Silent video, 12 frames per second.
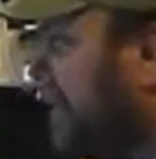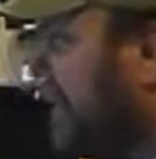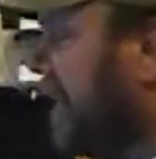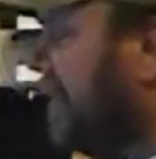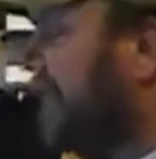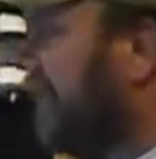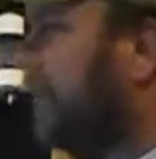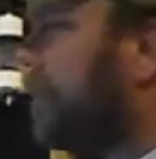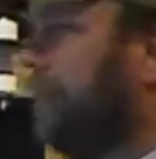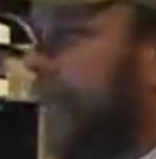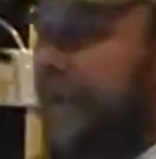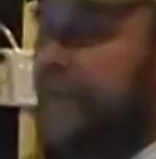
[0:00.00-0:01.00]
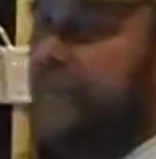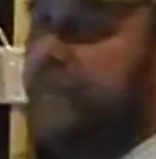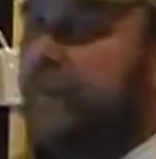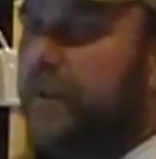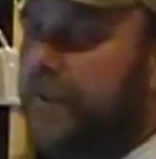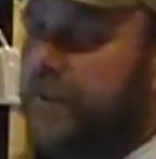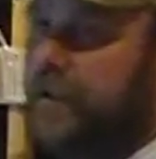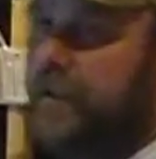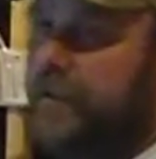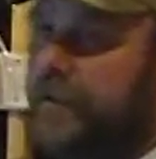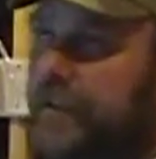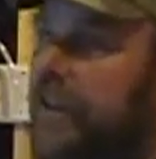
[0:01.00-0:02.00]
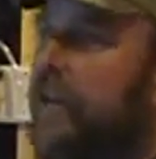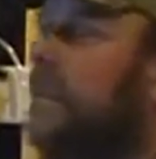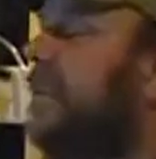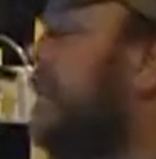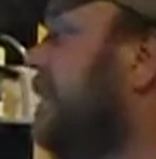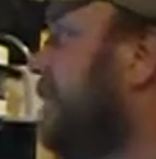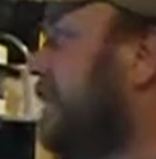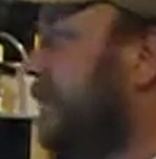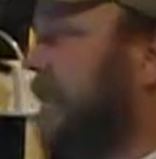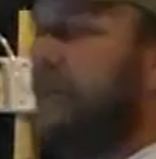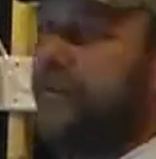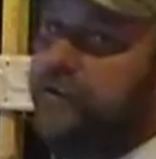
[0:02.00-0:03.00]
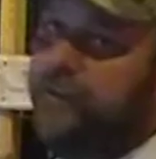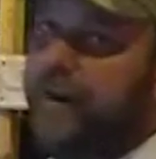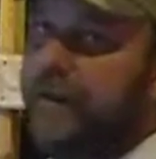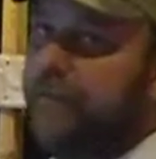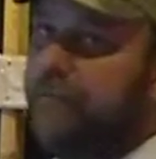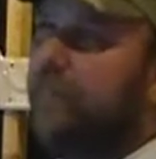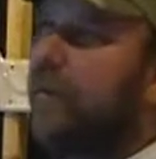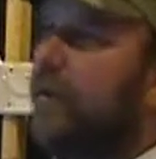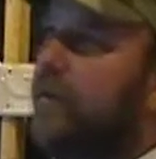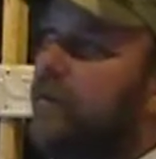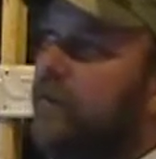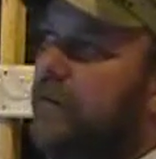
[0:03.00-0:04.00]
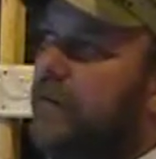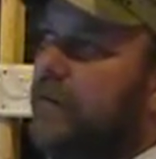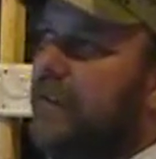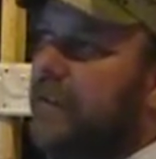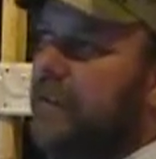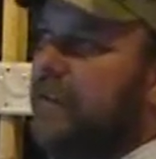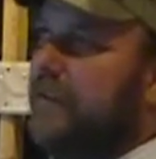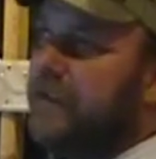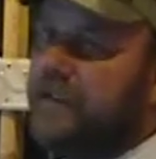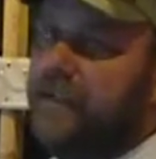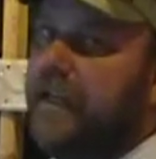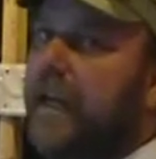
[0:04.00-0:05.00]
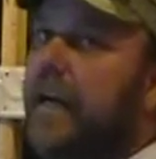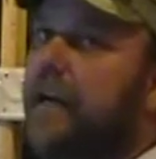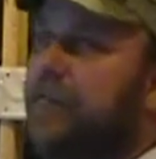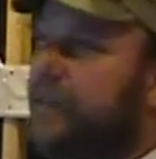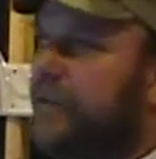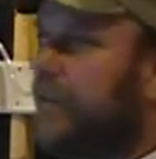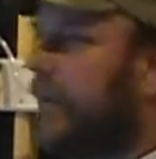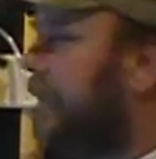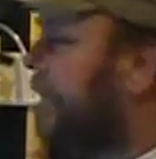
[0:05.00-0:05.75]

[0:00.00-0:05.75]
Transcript: if you keep your battery fully charged and never drain it below, let's say 80%,